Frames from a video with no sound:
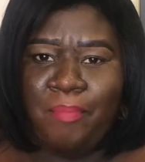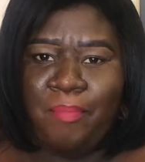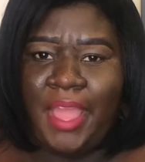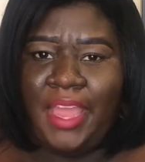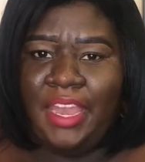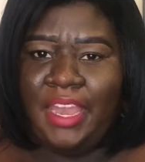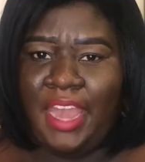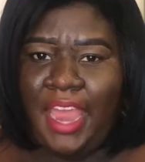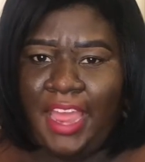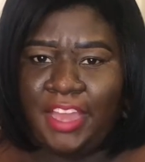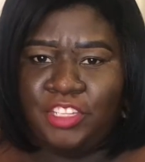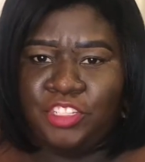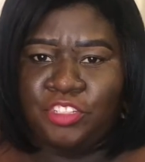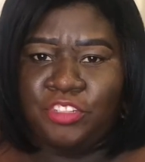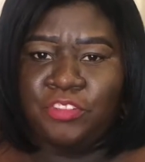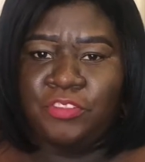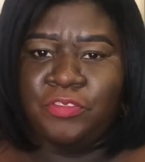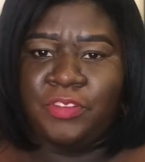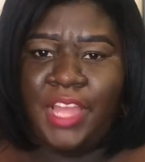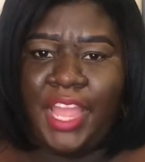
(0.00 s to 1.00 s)
my
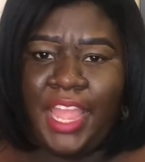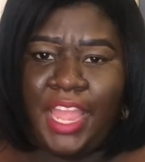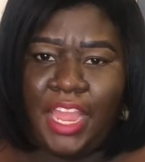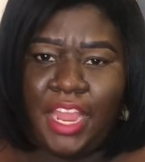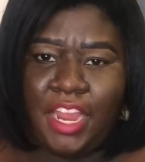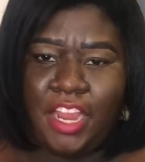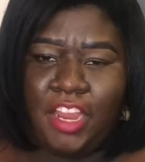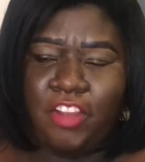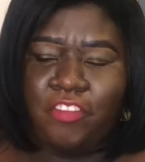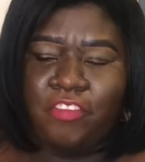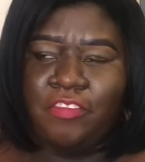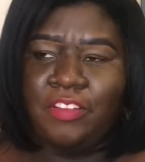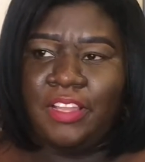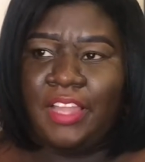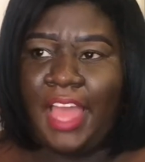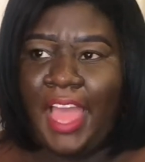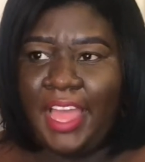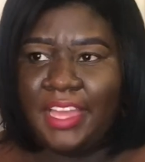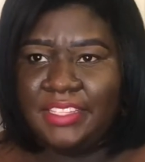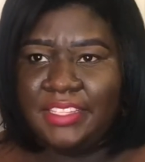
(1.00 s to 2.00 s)
natural hair
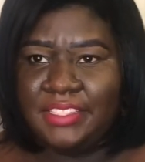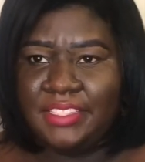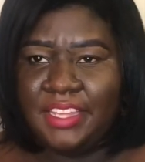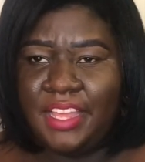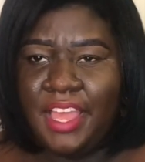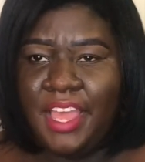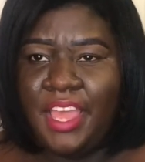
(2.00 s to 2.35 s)
relaxed.